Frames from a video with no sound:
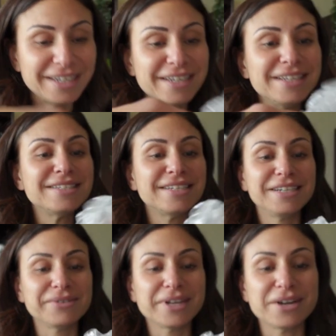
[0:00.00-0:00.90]
And here
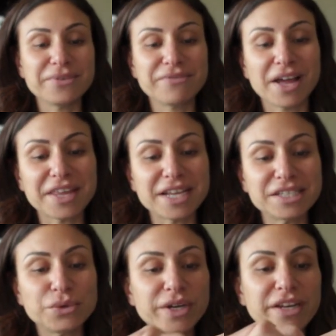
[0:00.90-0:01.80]
we go. We've got that
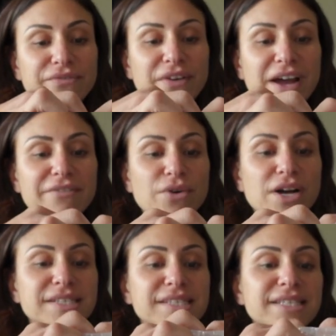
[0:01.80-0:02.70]
25 watt
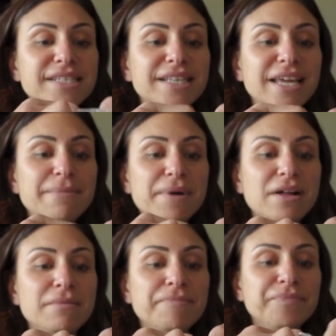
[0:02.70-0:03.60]
Scentsy light
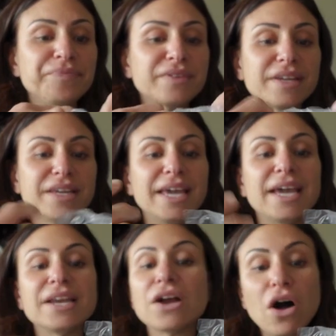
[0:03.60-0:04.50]
bulb.
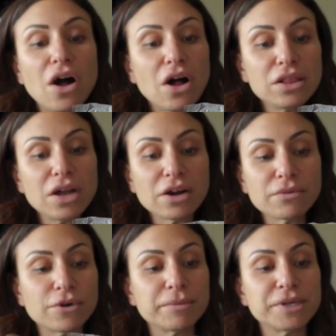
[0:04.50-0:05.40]
And all our
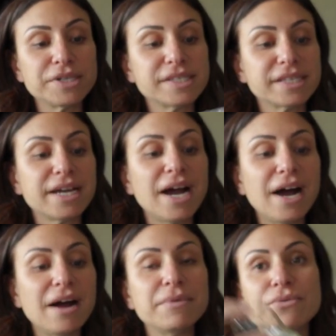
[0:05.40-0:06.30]
warmers
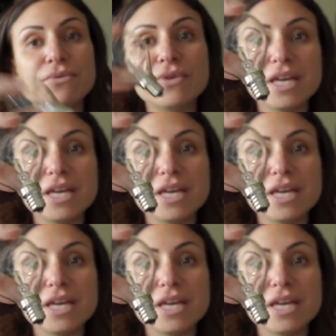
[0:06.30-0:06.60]
come with